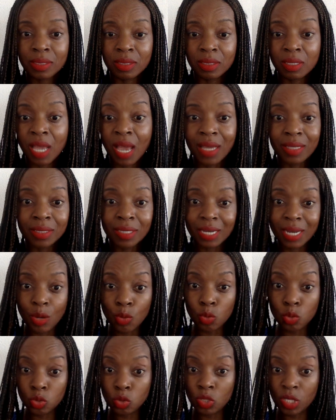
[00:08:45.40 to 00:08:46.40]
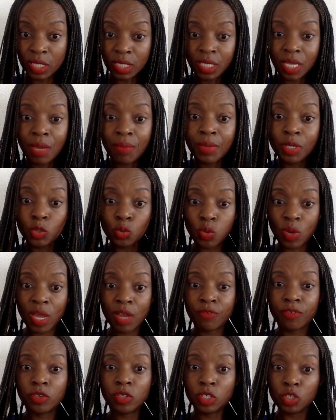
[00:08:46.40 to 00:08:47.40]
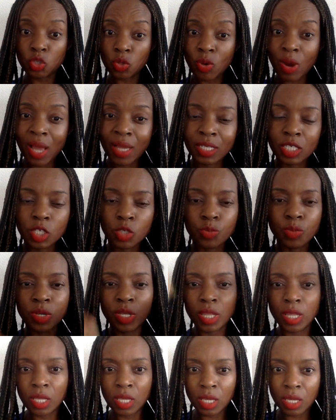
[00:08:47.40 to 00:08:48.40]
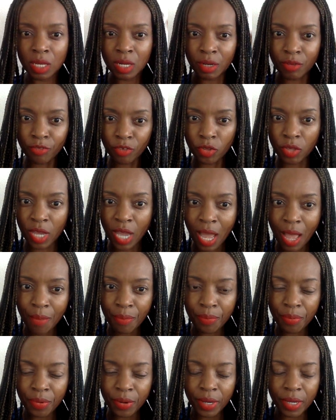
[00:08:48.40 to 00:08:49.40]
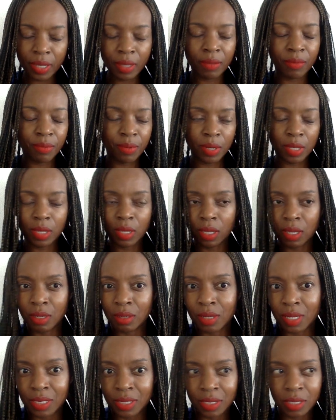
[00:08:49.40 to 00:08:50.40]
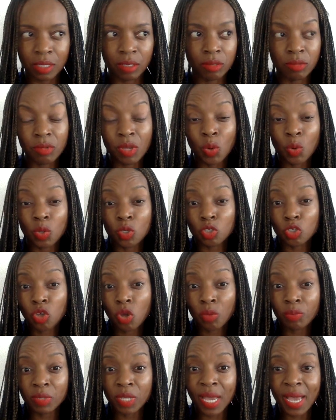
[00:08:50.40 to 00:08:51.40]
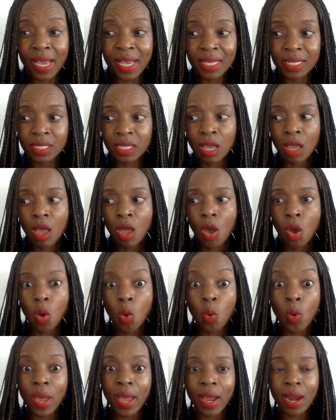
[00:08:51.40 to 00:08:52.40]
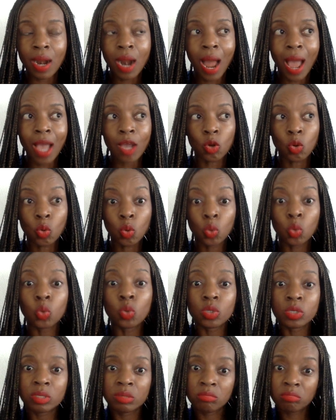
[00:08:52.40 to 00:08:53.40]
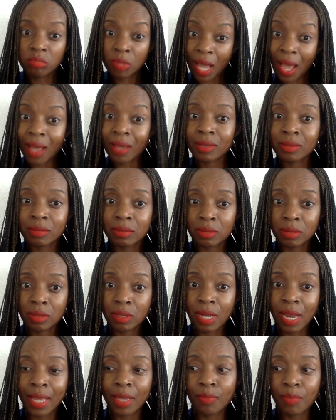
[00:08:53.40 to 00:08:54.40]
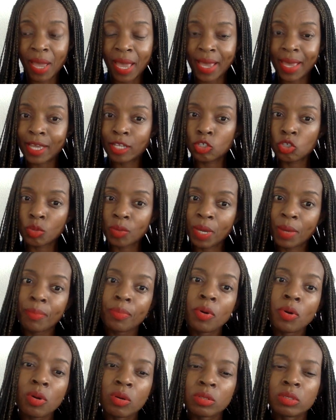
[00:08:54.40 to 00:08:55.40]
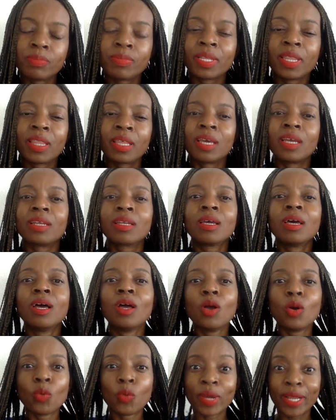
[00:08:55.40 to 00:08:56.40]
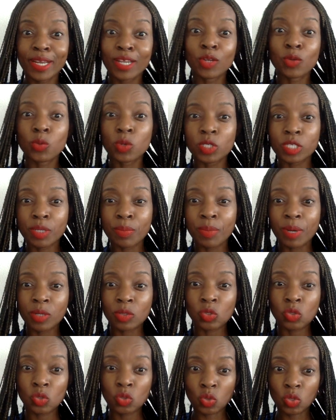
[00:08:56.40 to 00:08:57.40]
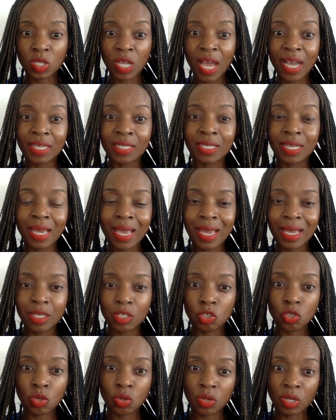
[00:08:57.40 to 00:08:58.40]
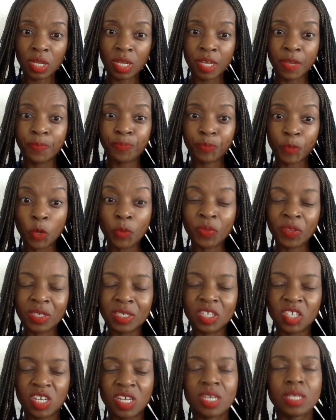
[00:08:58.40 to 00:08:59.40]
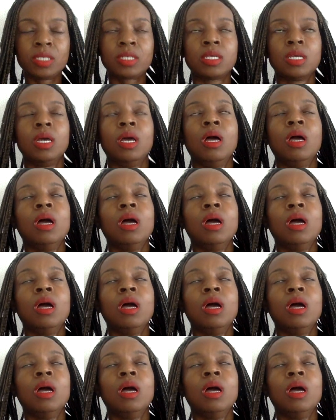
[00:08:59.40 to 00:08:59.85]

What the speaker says: yeah, and then I will do the same as well for the thoracic breathing and for the up breathing. That's it. There were some days where I could tuck like my hands on my bones, but then when it was about to tuck the hands on the chest,